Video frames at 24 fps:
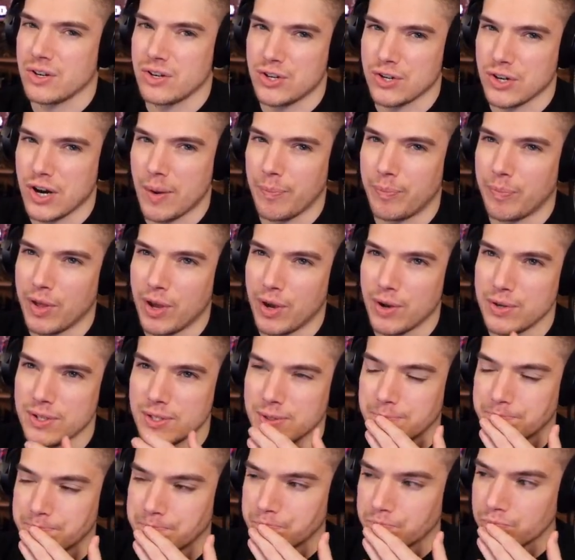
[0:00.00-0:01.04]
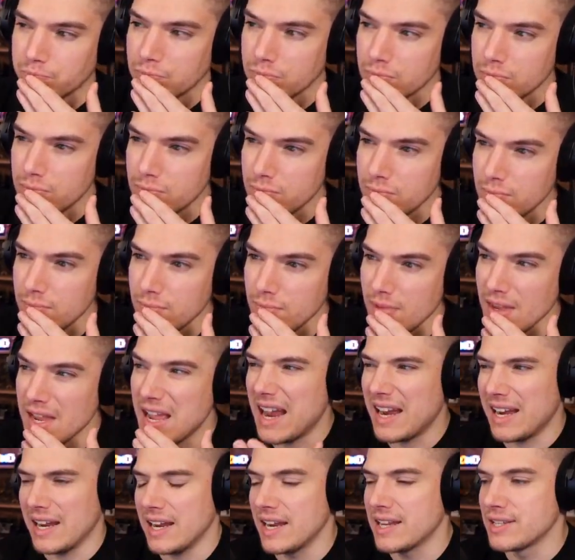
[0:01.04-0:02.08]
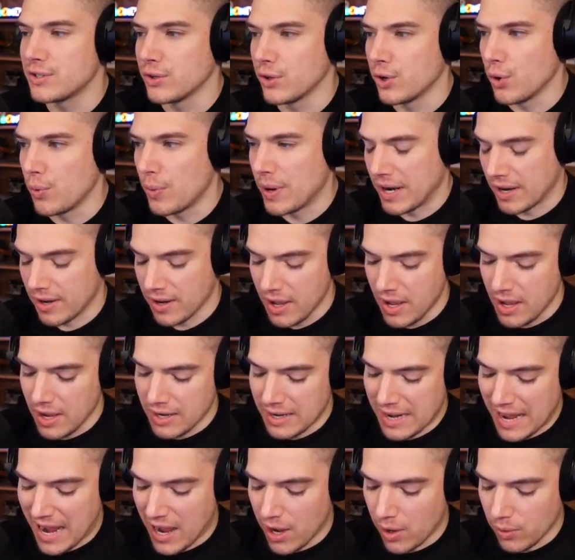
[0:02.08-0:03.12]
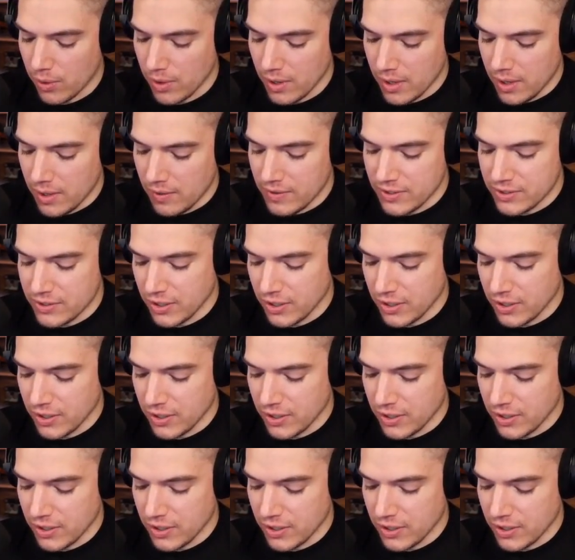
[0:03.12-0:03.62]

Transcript: drop those. And it is a little weird. Now, there's